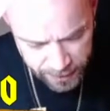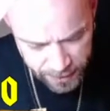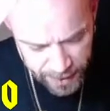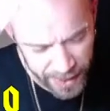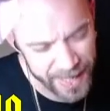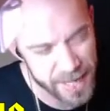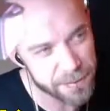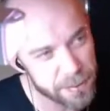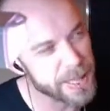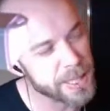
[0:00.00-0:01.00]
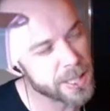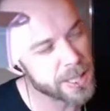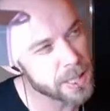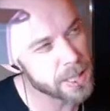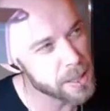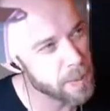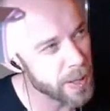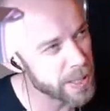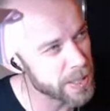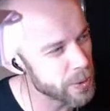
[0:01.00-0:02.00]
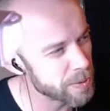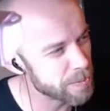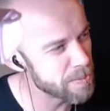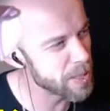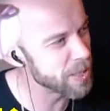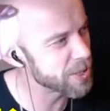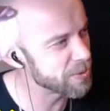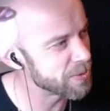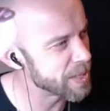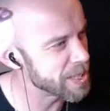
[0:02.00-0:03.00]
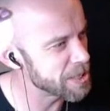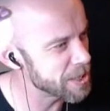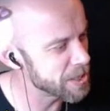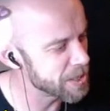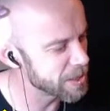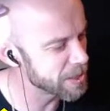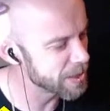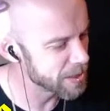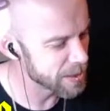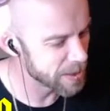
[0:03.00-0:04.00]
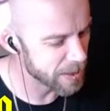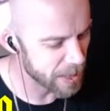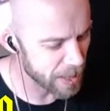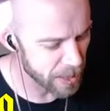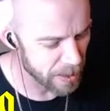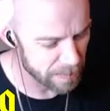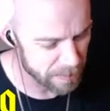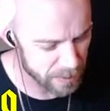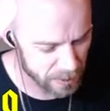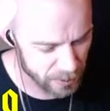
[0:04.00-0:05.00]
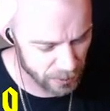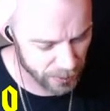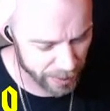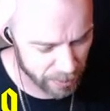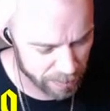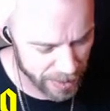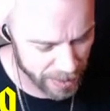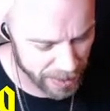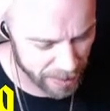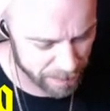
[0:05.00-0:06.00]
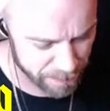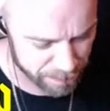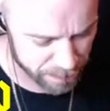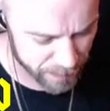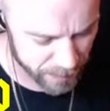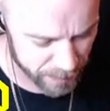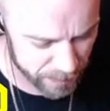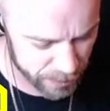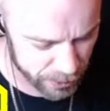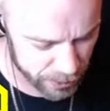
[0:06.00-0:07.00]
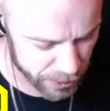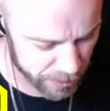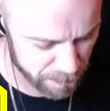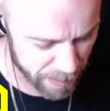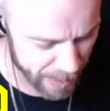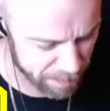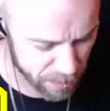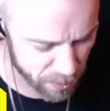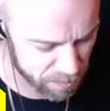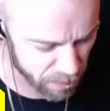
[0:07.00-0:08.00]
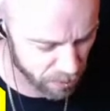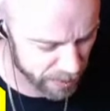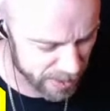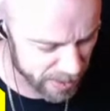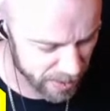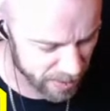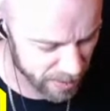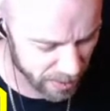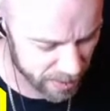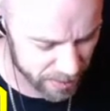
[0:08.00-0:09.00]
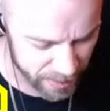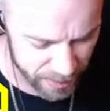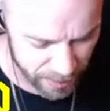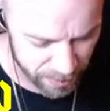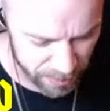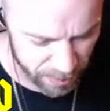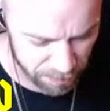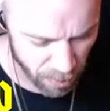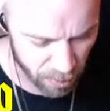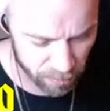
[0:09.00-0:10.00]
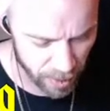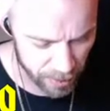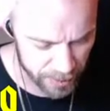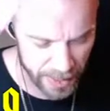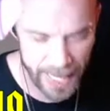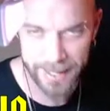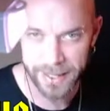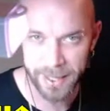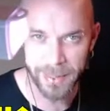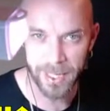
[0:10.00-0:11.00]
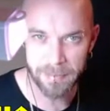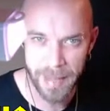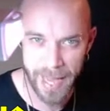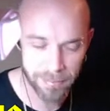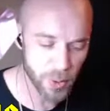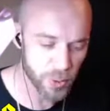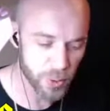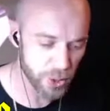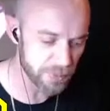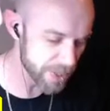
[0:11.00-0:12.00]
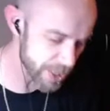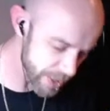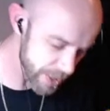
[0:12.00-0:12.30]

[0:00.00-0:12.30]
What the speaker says: they'll either be snake bite sort of mercenaries, or they'll be just bad moon boys that are like at the bottom rung of the ladder. They'll be like bad moon youths.